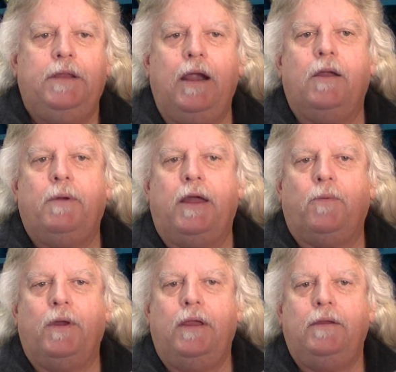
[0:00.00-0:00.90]
Tara, by the
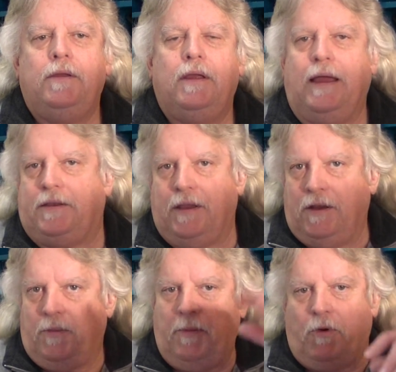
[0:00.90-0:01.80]
way, uh, I'll tell you
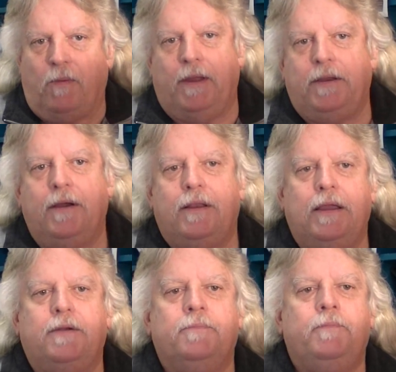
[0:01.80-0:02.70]
a little bit more about Tara
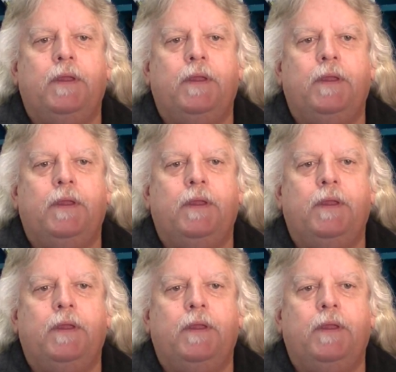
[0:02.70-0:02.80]
later.